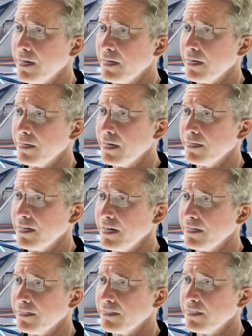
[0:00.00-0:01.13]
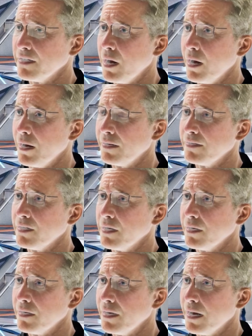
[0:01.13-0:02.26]
But commons aren't just small
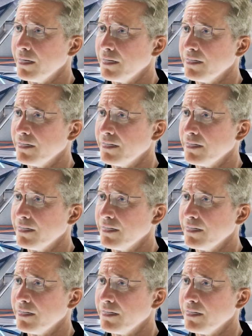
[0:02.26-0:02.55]
social